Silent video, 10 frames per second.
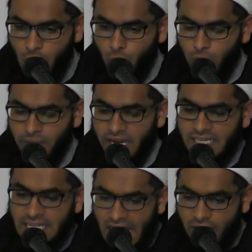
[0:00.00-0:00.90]
We
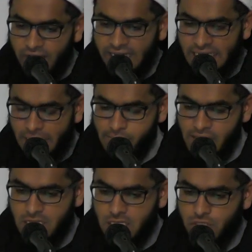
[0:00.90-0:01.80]
made direct
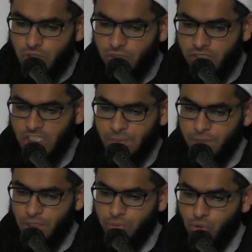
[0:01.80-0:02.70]
amends to such
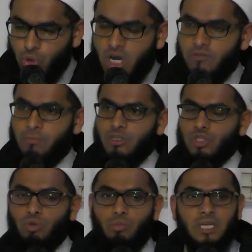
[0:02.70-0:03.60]
people wherever
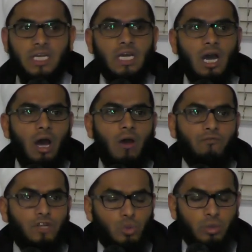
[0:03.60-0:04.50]
possible. Meaning,
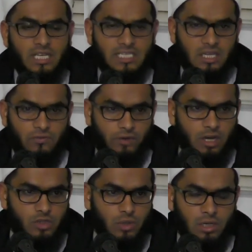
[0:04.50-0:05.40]
after doing
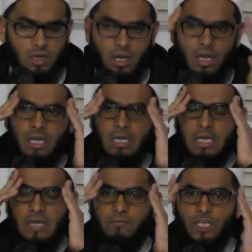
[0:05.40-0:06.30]
istighfar to Allah,
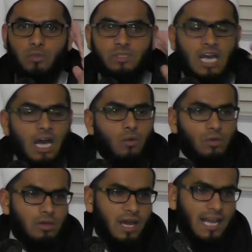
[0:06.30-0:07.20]
if this was
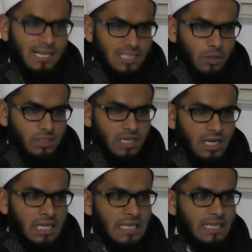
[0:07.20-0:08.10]
haqqullahi azza wa
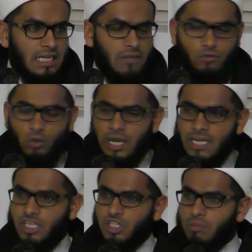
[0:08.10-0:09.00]
jal, that if your
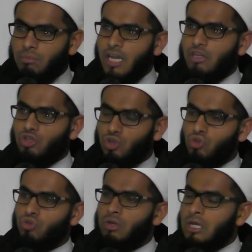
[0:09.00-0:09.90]
addiction made
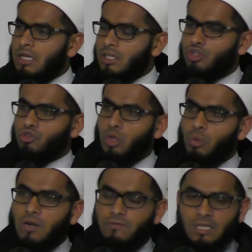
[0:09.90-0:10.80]
you destroy
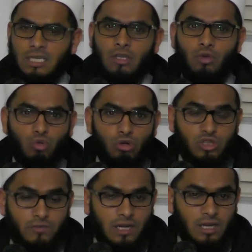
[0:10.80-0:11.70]
one of the
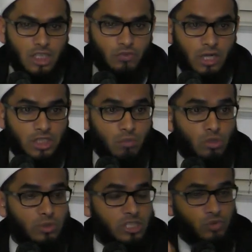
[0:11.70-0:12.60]
rules of Allah's religion,
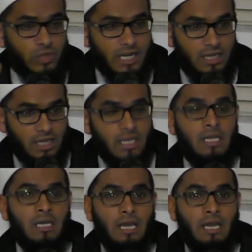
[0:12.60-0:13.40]
which was strictly